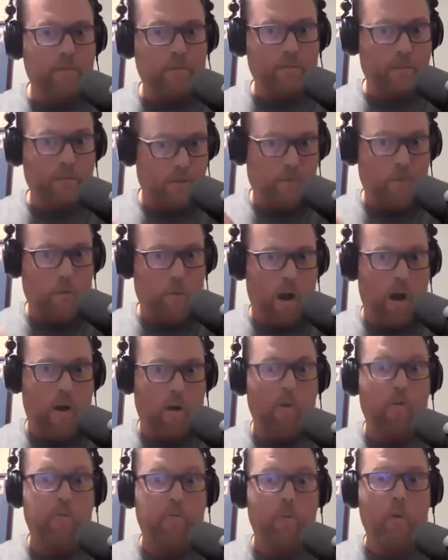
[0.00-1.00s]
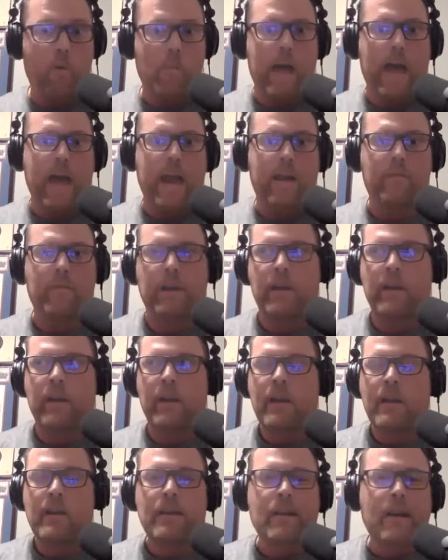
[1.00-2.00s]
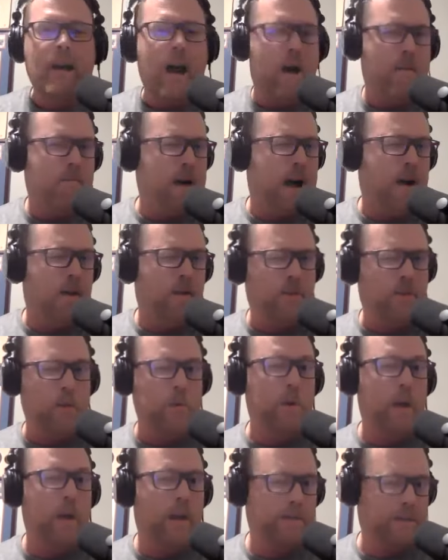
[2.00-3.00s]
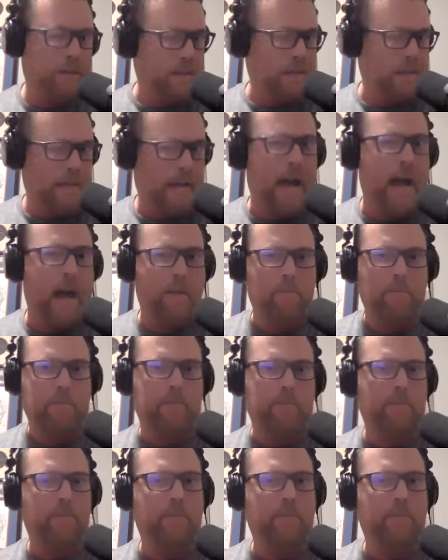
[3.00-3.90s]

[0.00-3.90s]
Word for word: the four hour format of it about two dozen times.